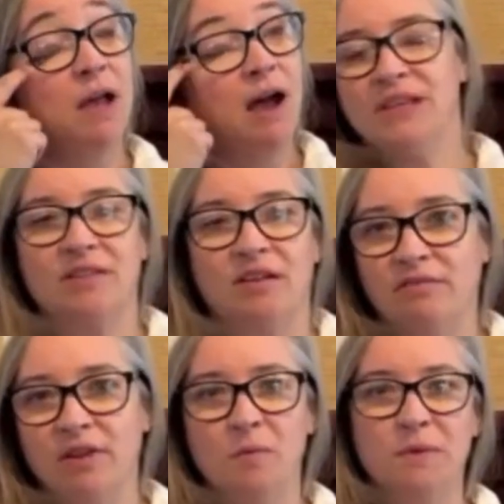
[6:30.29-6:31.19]
This
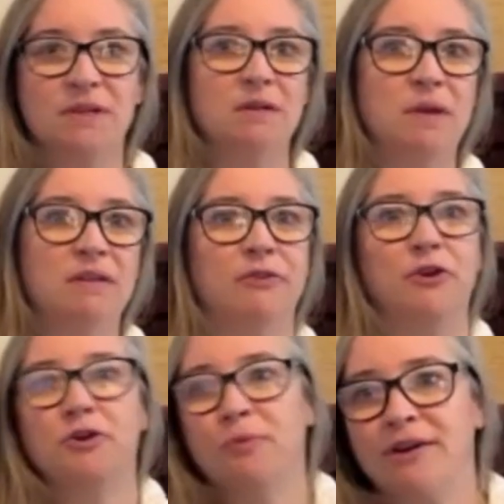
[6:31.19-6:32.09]
envelope is going to be for
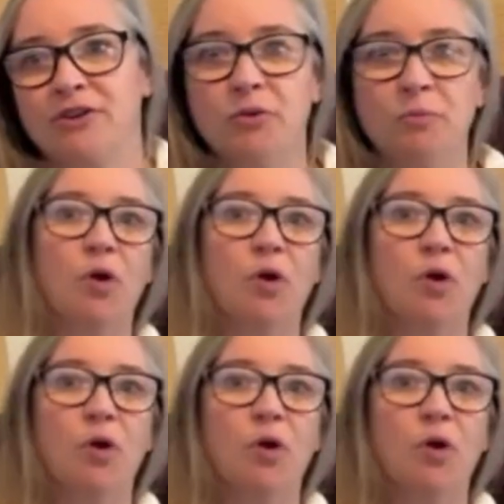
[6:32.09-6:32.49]
your rent or your